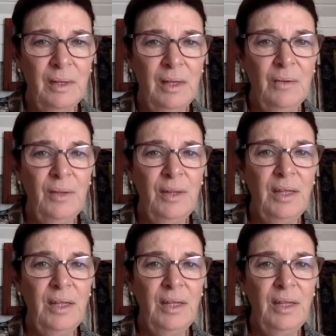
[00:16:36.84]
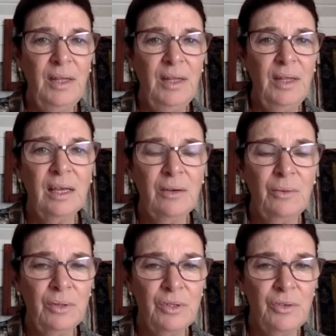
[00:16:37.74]
when the ego has taken a
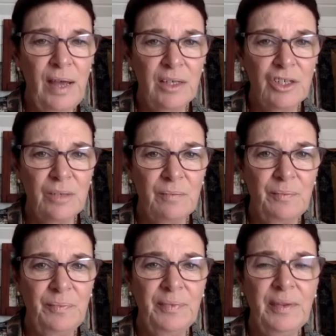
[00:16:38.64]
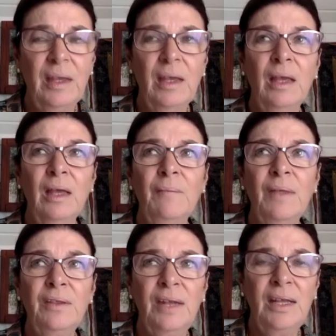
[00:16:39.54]
wrong direction.
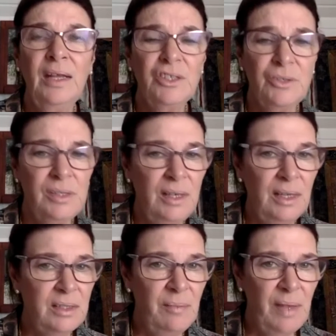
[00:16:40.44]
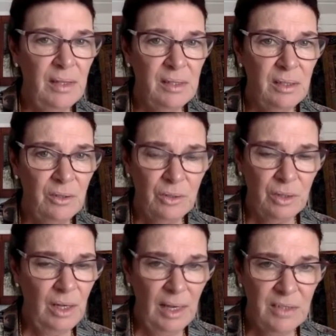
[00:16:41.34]
Mother Nature is linked to man's
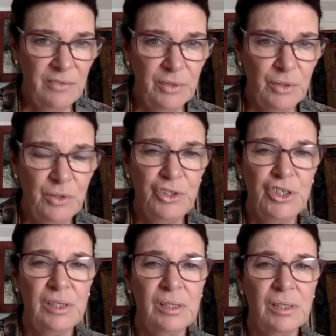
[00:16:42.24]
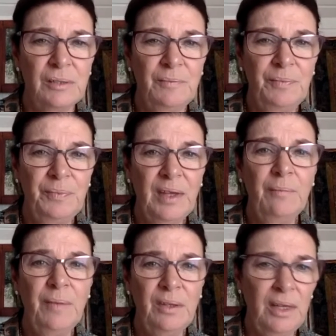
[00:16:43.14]
collective unconscious, and
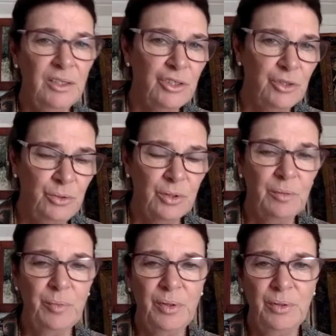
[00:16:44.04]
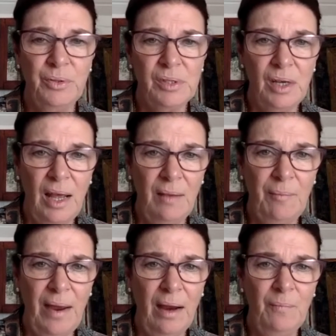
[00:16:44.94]
Mother Nature too can produce a
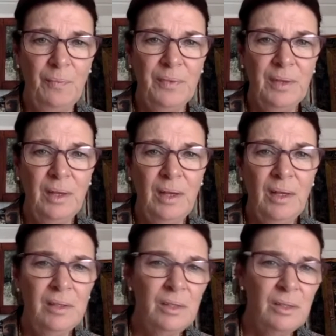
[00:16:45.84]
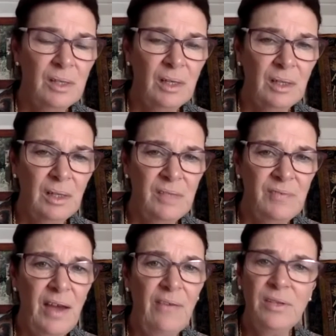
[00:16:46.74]
nightmare. So this
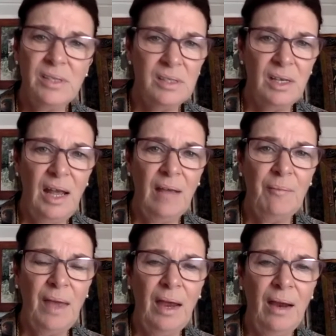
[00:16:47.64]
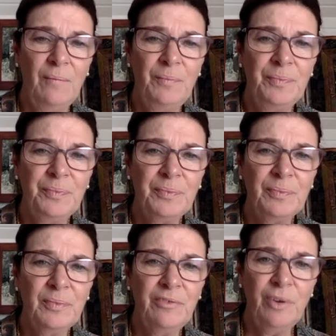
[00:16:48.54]
virus is a nightmare
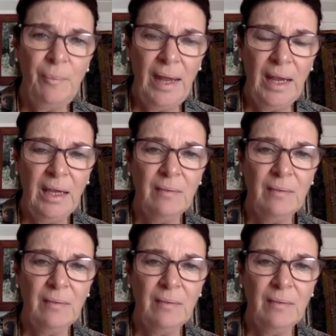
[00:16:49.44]
for many.